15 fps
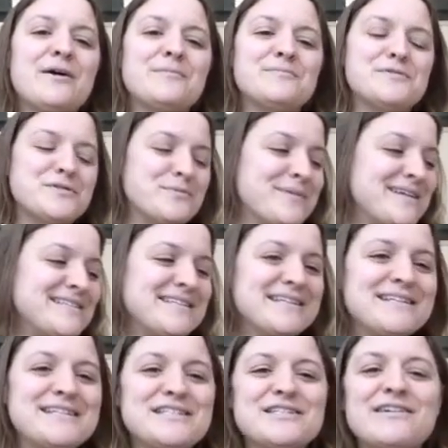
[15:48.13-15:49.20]
So
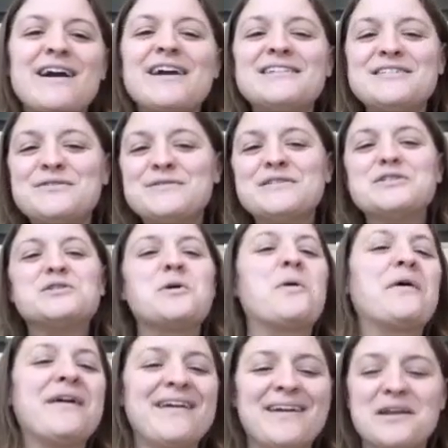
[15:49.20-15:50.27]
basically, try to
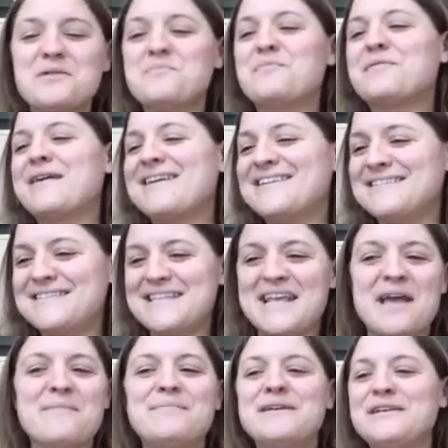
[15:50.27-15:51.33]
enjoy and embrace the
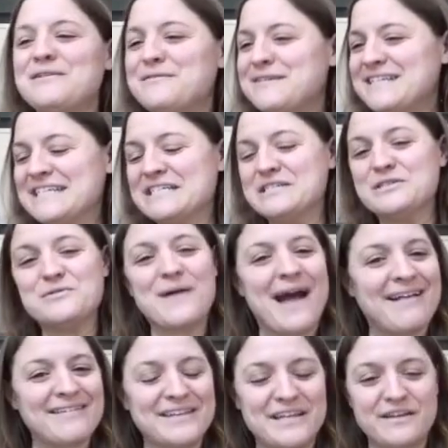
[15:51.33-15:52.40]
ambiguity and
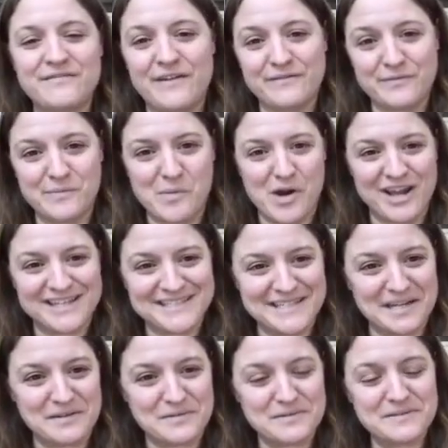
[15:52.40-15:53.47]
duality of fMRI
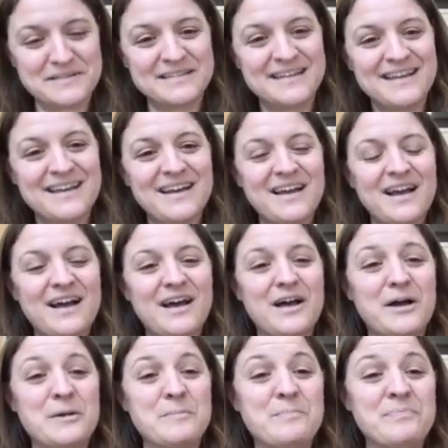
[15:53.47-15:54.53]
signals.
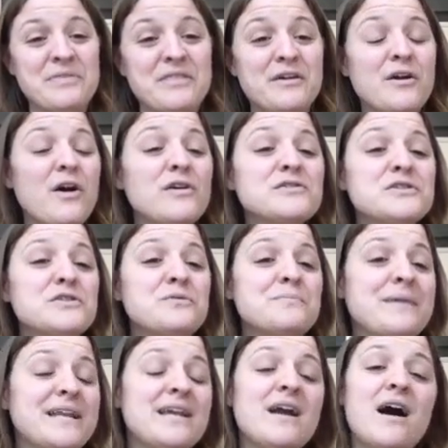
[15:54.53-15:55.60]
There are also
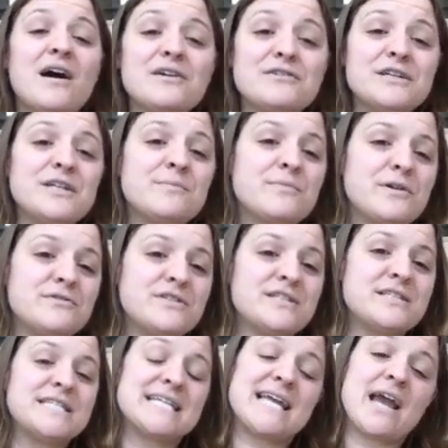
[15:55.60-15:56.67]
many concrete
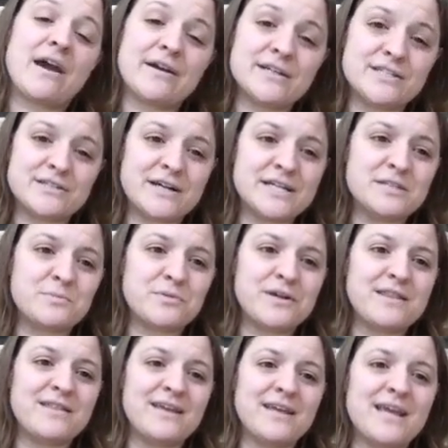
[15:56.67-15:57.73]
approaches to characterize
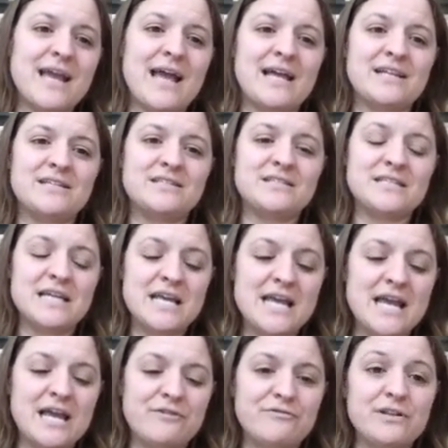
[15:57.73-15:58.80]
breathing and
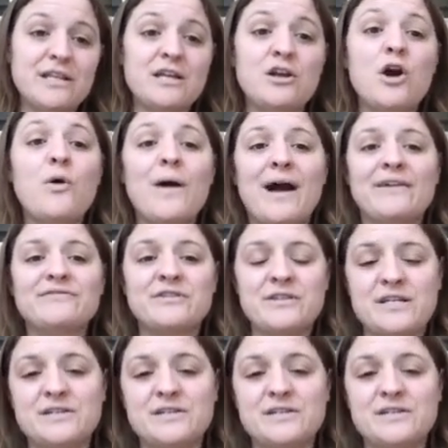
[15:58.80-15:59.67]
really go after the